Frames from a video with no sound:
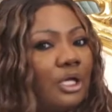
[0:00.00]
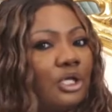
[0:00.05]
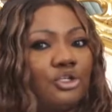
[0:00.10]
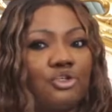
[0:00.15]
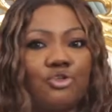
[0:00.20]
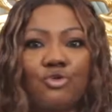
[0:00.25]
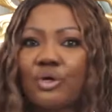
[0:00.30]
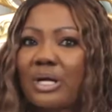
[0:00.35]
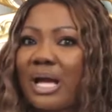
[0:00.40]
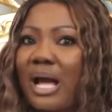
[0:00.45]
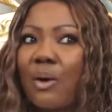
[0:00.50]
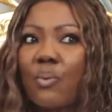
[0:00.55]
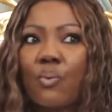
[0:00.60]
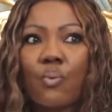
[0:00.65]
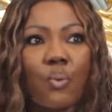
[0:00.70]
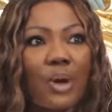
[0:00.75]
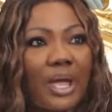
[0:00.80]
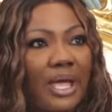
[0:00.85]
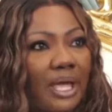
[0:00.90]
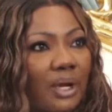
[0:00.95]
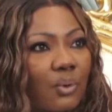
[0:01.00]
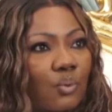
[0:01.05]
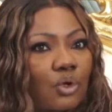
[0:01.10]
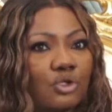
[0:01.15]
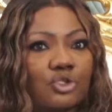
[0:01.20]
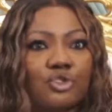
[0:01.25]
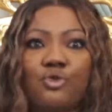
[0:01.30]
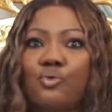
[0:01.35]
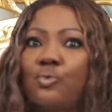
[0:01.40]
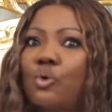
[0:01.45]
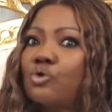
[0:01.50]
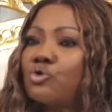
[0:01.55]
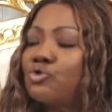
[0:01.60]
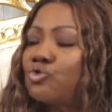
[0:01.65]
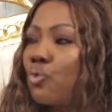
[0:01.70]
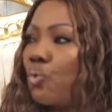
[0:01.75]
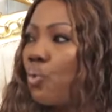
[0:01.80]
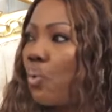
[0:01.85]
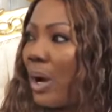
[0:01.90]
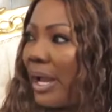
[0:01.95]
You can't wear what you want
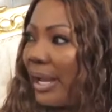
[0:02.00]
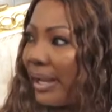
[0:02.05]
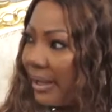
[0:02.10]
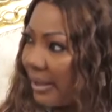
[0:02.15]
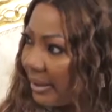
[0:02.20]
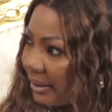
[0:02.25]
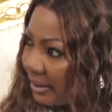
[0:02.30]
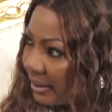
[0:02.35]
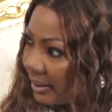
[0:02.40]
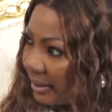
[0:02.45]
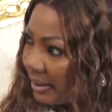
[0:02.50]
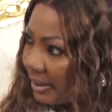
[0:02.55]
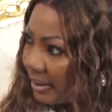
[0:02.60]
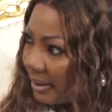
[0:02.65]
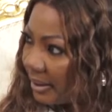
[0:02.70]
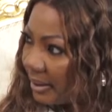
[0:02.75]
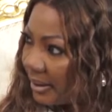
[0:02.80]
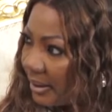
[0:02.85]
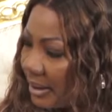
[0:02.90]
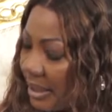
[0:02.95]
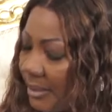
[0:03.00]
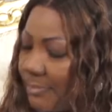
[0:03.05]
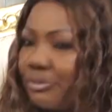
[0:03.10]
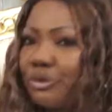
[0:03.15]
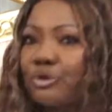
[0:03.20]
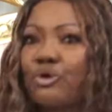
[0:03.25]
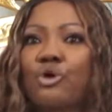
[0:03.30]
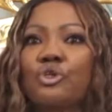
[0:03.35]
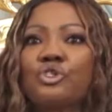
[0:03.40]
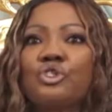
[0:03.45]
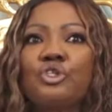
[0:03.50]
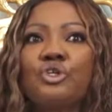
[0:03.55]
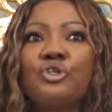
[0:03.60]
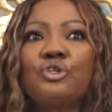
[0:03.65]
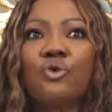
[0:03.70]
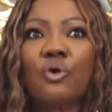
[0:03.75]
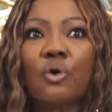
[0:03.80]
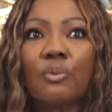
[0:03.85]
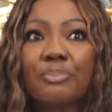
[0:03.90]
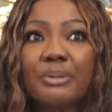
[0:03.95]
to wear because you
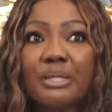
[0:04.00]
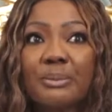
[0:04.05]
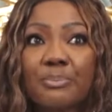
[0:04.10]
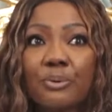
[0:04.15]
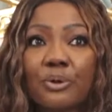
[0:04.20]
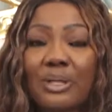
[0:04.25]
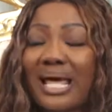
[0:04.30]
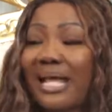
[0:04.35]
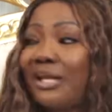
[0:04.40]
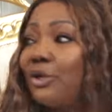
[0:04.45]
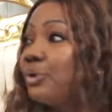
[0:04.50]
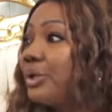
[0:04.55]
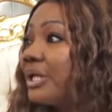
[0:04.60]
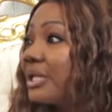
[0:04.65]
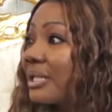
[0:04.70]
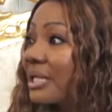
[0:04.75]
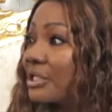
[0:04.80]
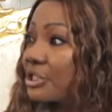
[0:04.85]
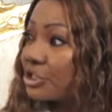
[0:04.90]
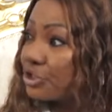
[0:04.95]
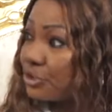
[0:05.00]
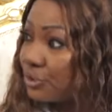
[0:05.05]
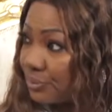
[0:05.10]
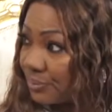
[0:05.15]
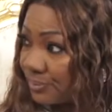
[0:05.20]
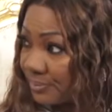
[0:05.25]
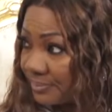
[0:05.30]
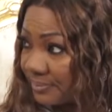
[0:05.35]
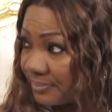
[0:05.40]
know people are looking at you.